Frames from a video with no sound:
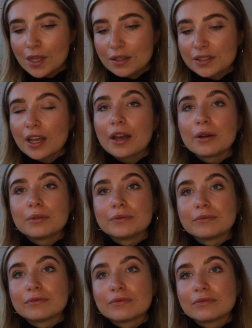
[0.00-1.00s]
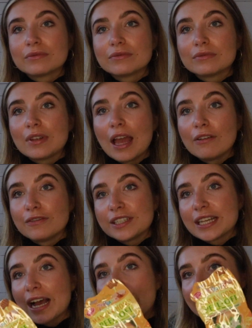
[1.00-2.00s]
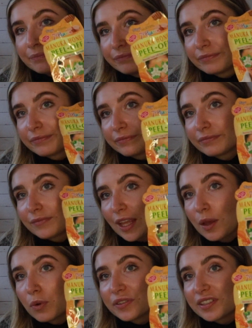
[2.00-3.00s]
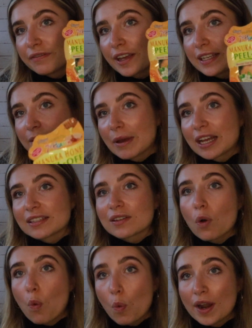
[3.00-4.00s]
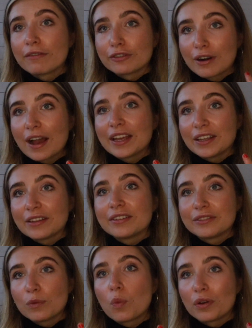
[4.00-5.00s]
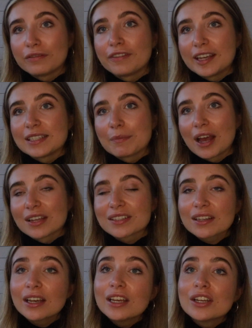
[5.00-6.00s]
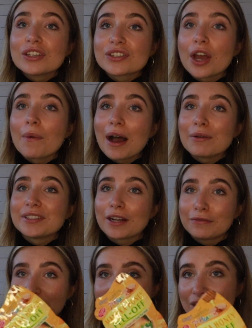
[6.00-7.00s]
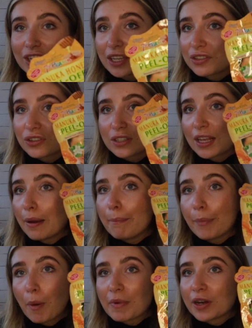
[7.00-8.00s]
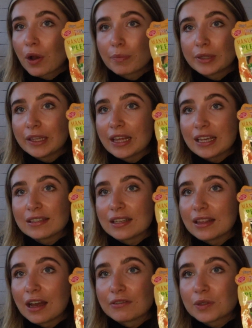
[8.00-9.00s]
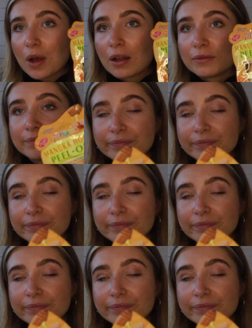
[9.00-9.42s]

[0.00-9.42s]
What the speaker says: So every time he wants a face mask whenever I want a face mask. So I would definitely suggest just like bobbing a couple of these in there as well.